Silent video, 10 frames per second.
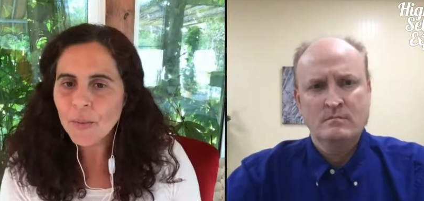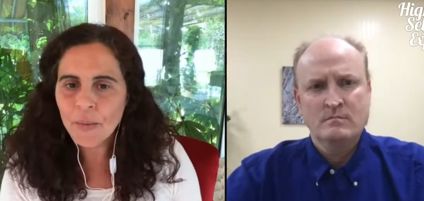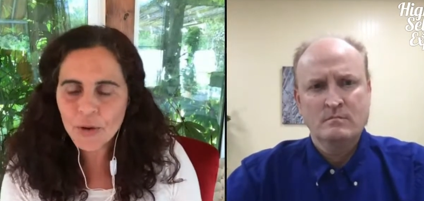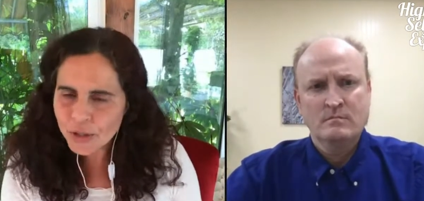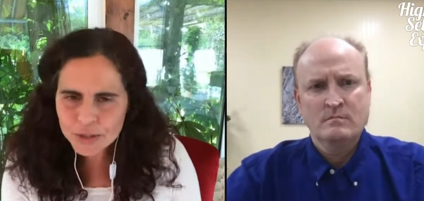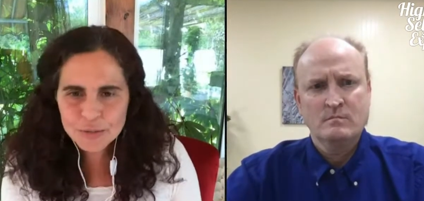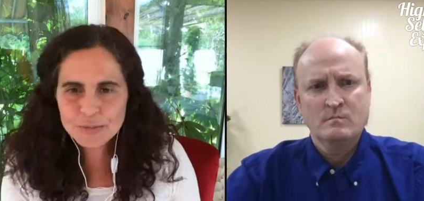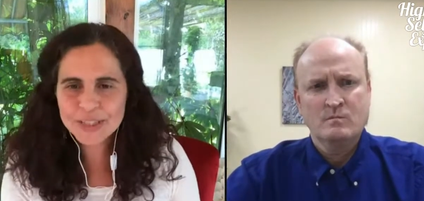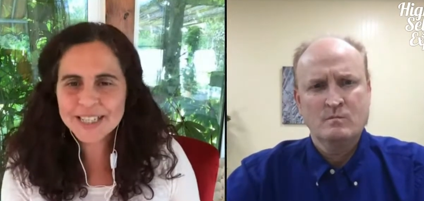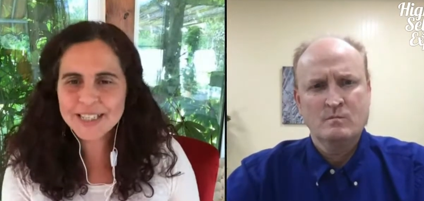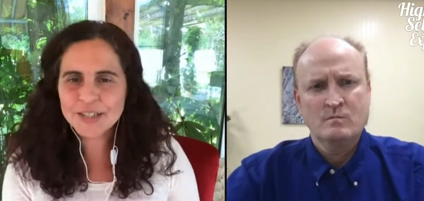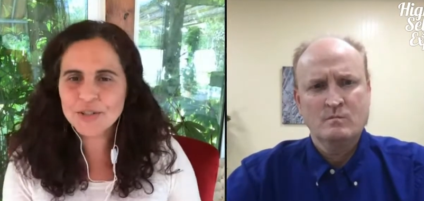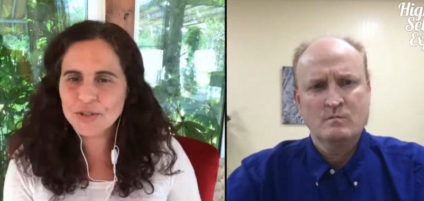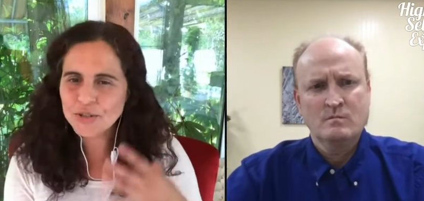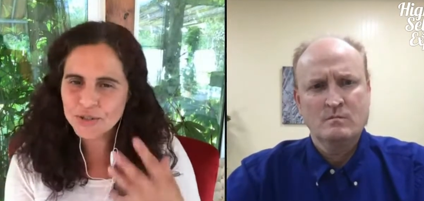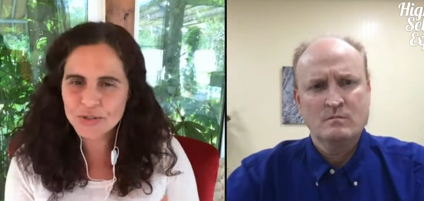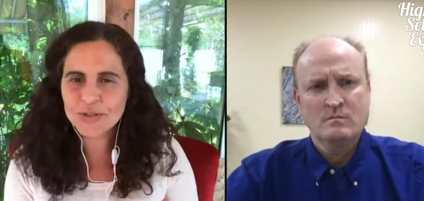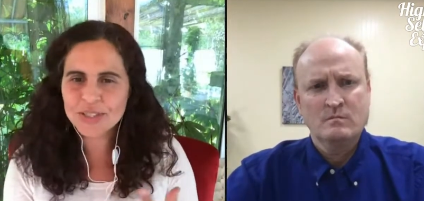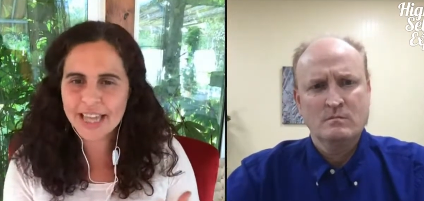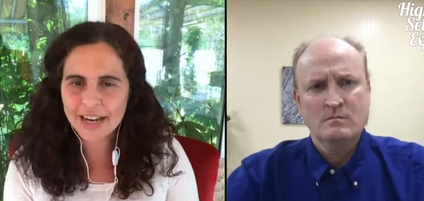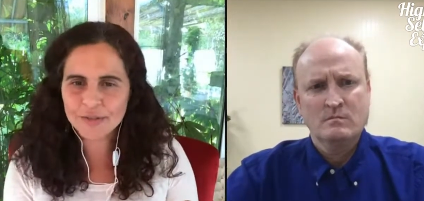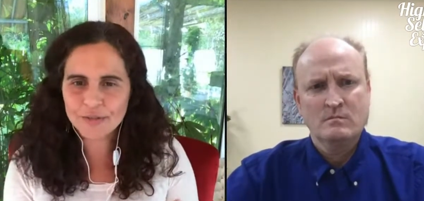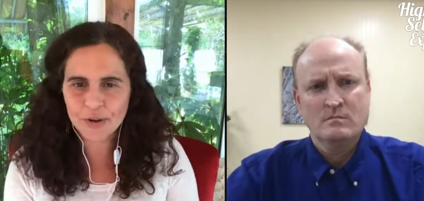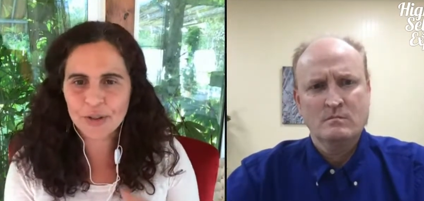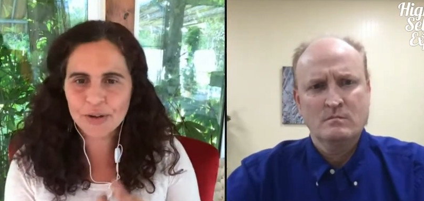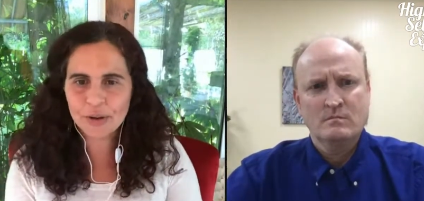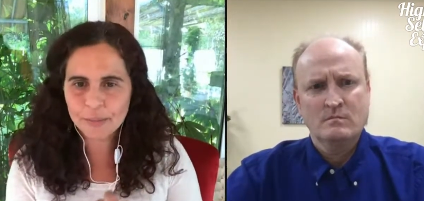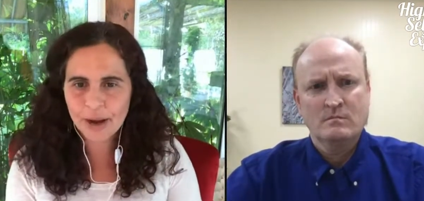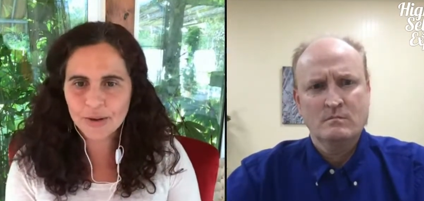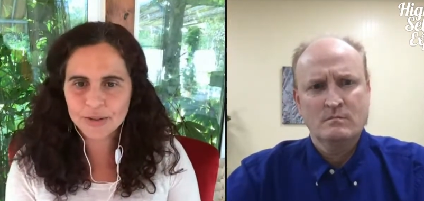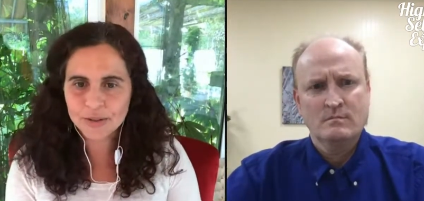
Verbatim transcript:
Speaker 1: Could you please introduce that further about